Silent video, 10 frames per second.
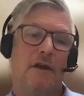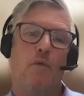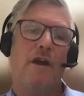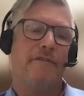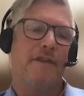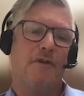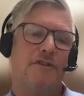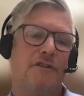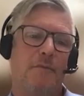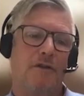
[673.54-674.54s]
one of the
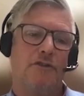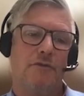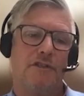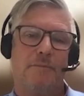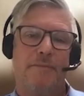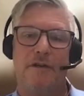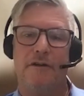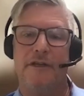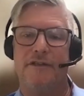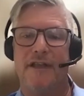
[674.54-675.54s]
most tumultuous
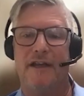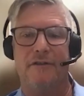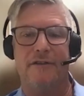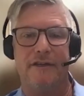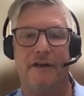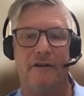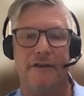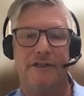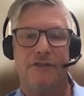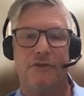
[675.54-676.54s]
periods, not only in our
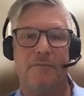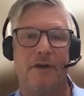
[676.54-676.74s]
industry,